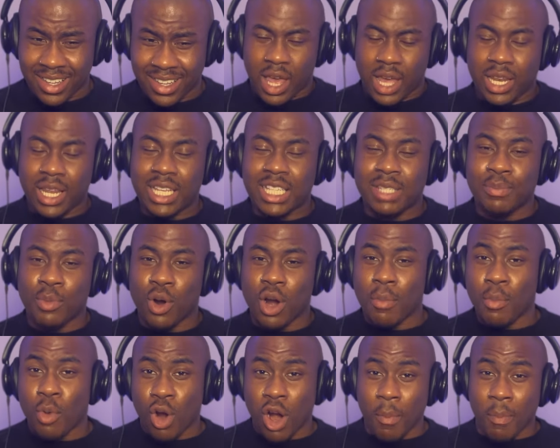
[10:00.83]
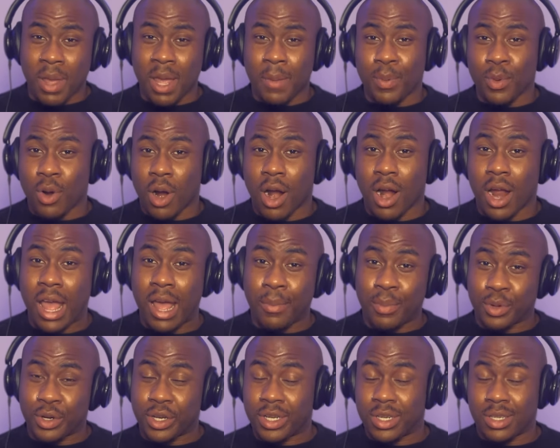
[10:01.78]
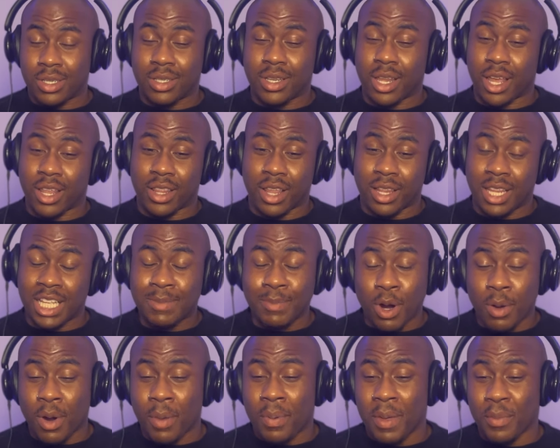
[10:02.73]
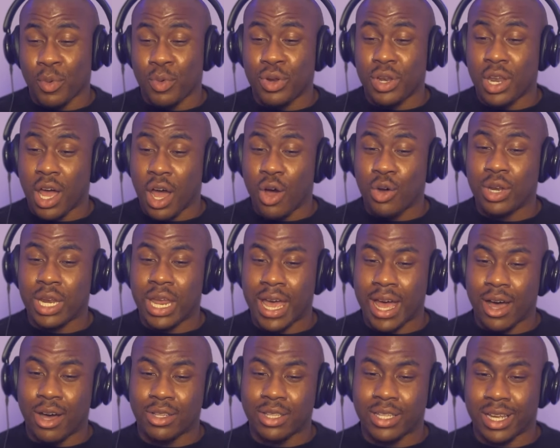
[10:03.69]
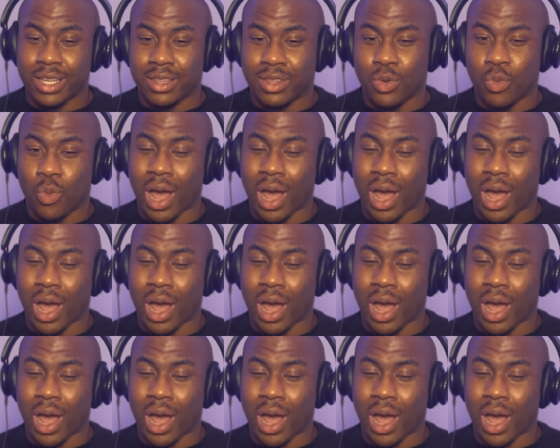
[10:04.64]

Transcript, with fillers: At least more and more people are able to, at least more and more people know now that the